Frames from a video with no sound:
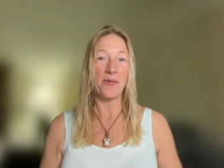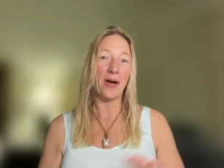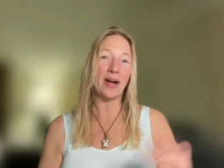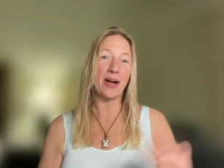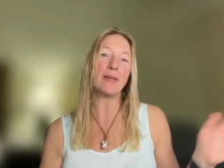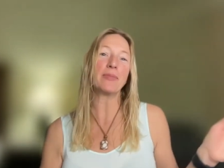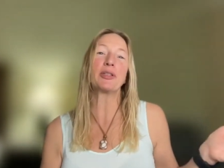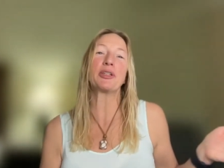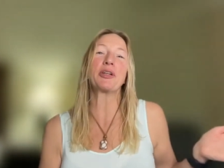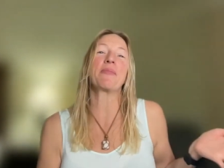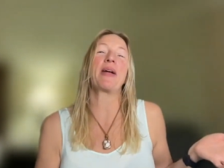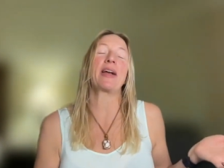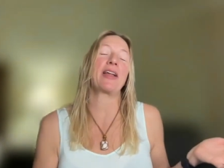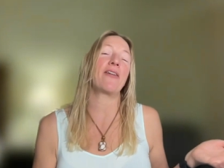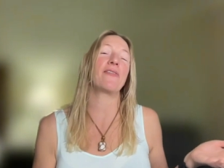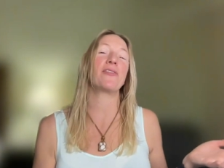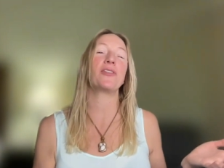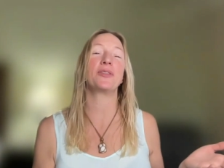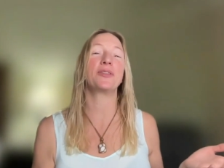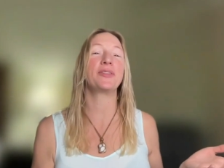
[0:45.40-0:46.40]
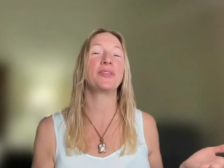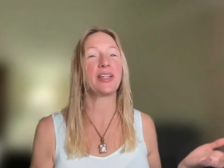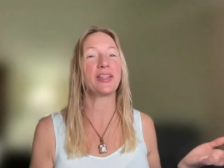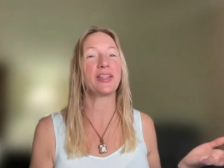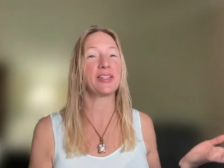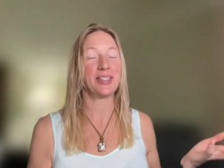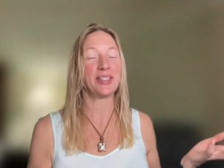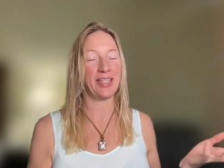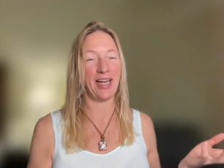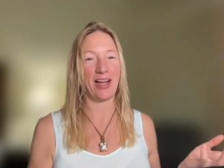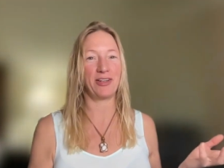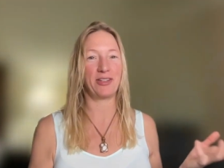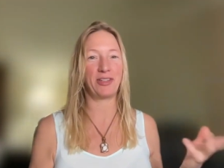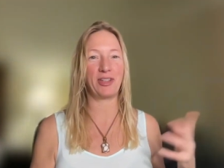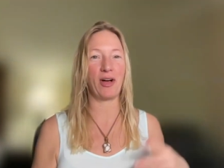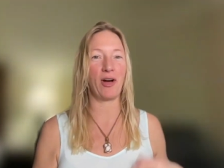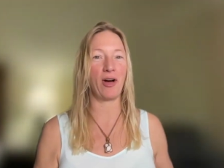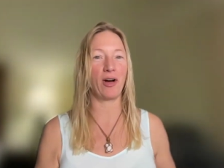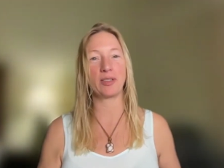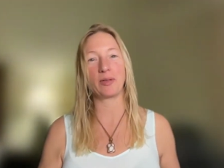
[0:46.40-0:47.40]
right? I'm sure many of you have seen the stage
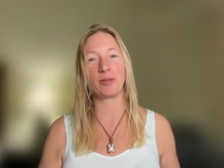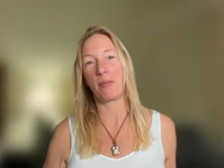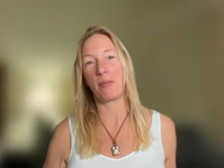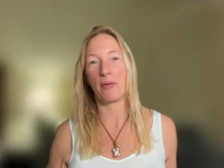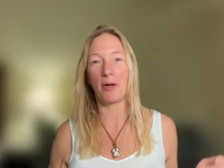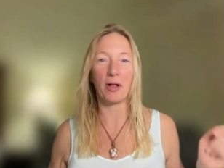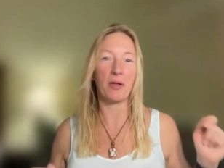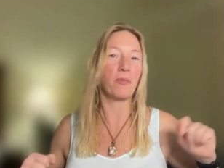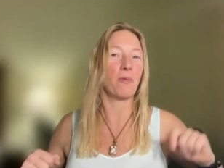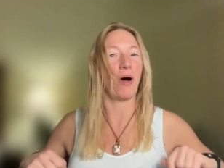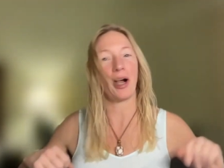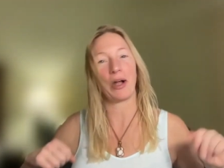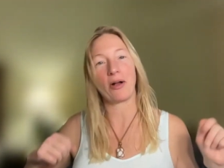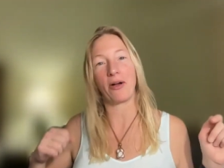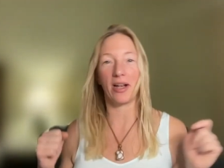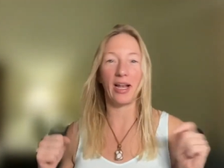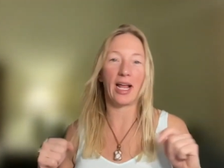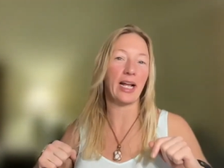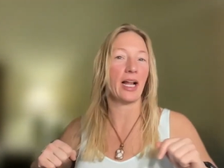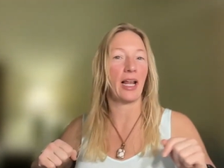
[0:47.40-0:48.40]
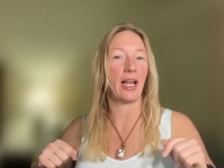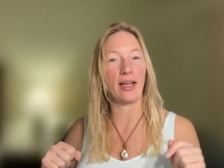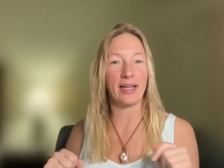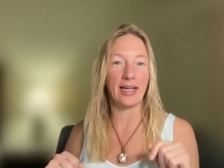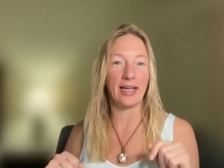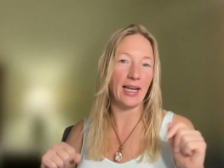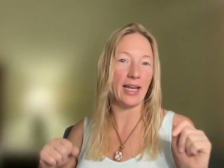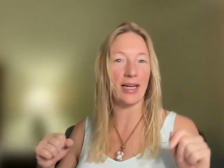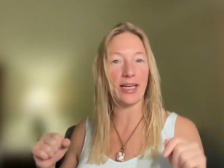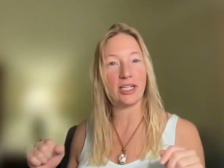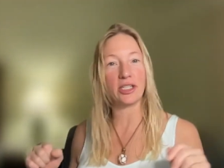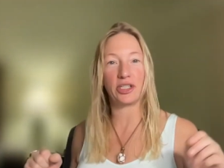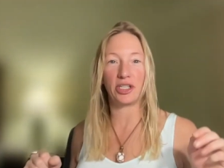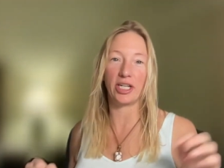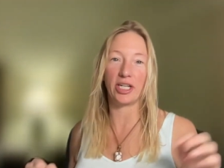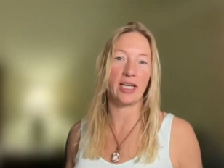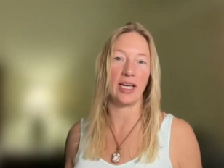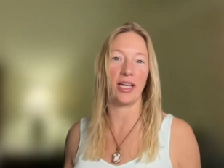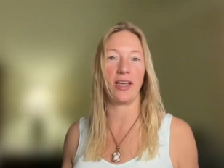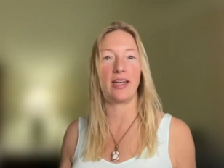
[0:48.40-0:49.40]
shows where people are walking around like clucking like a
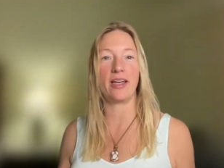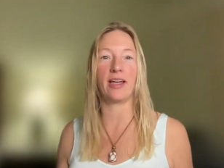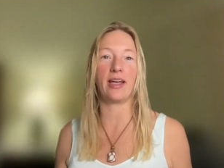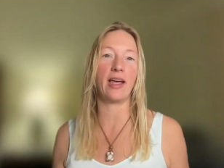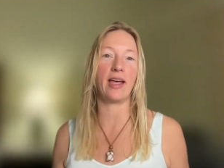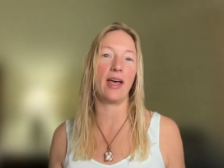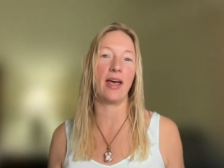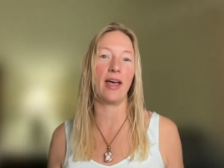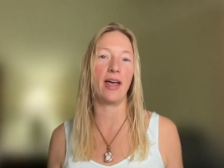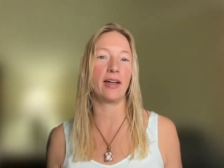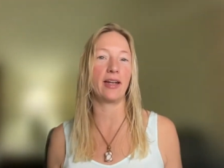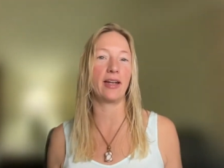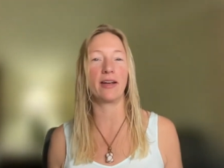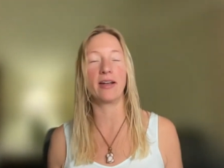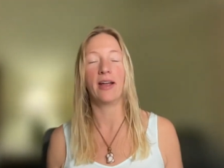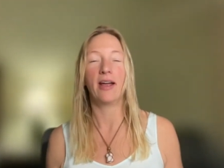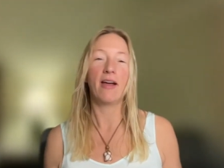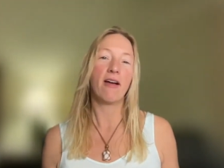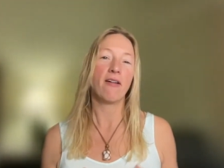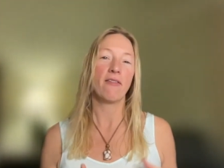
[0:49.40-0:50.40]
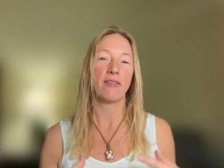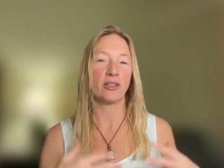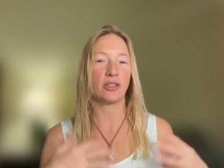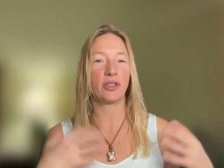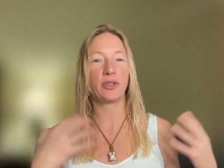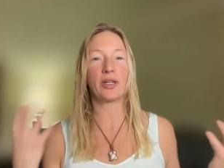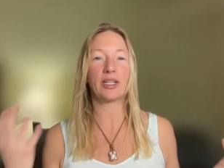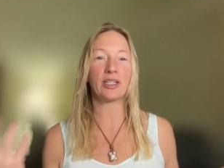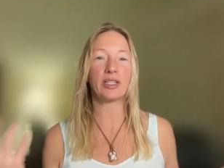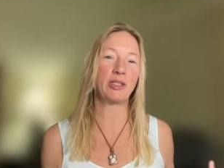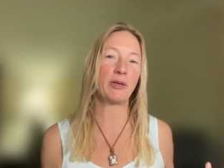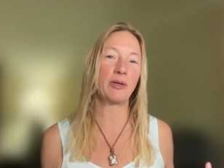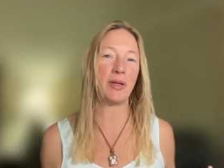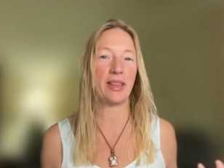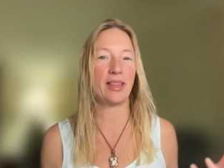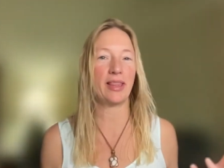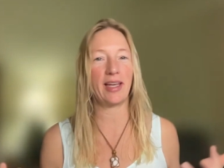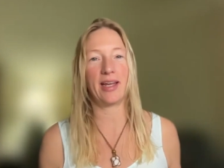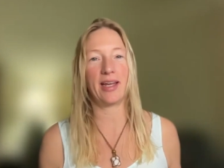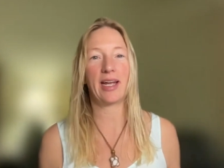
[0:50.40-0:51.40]
chicken and doing
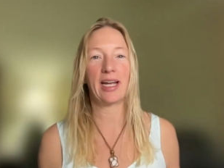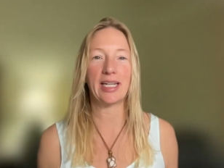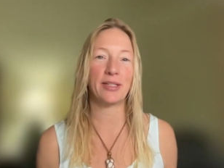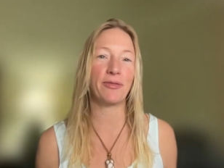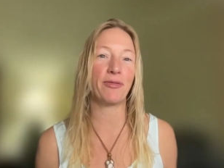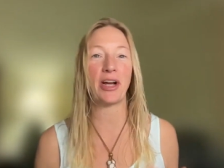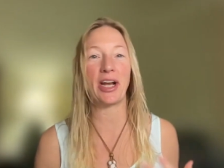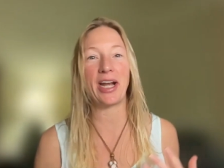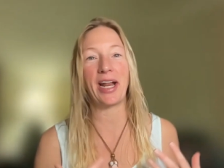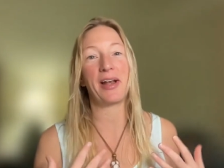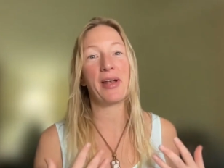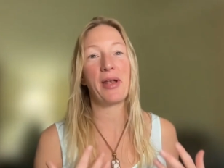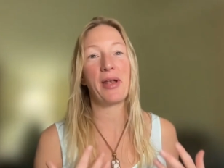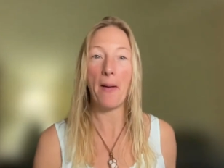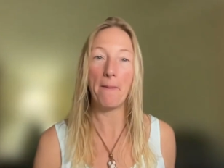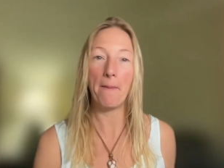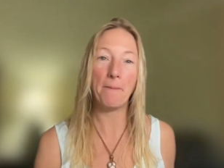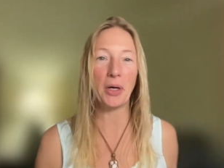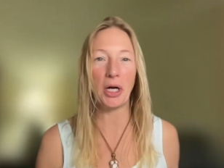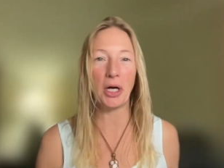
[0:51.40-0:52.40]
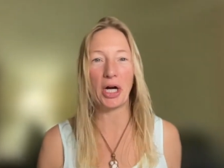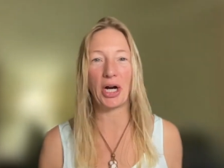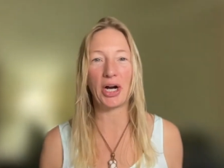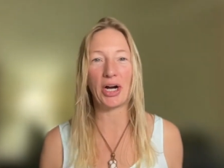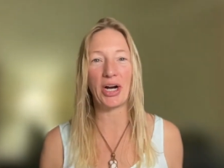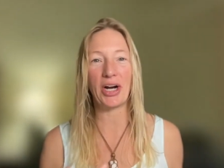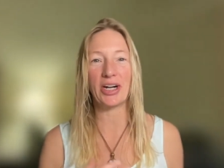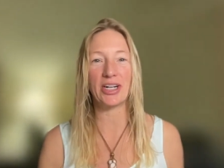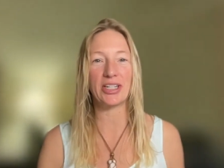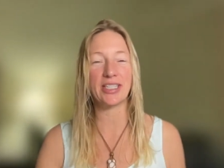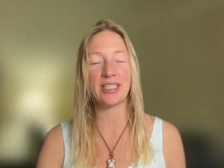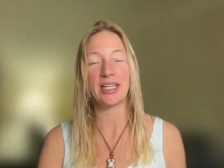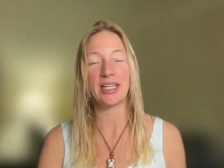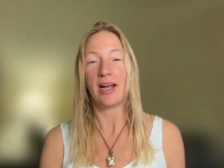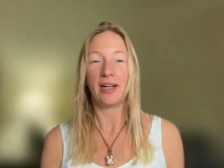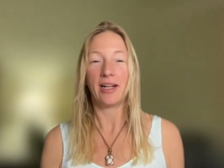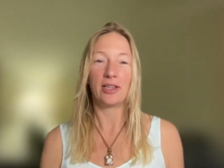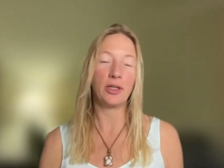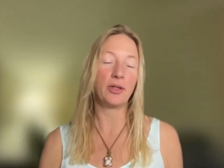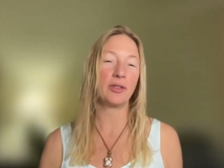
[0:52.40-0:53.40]
stupid things, forgetting numbers,
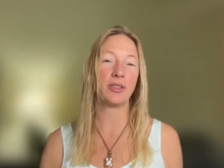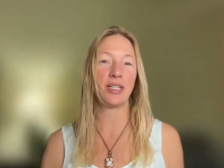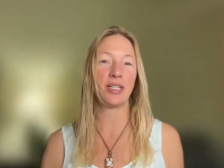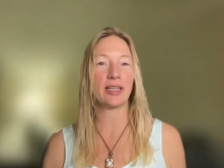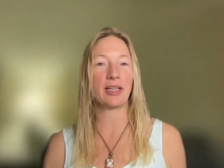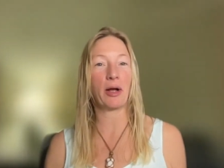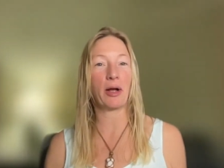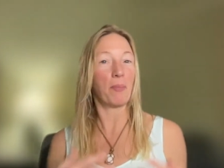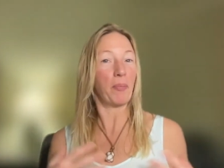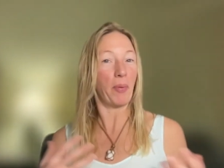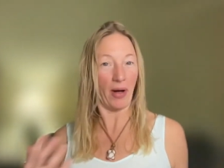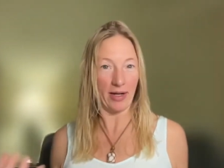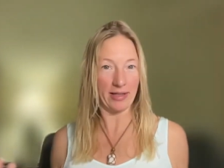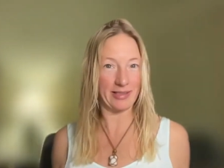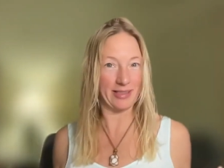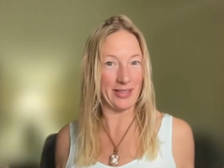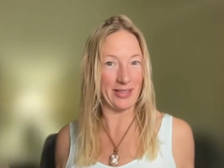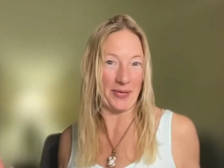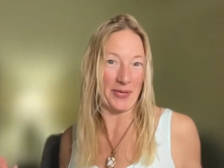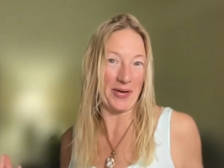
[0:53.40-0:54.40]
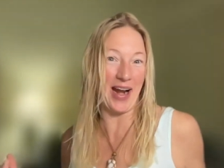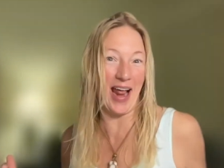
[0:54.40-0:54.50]
losing their butts, or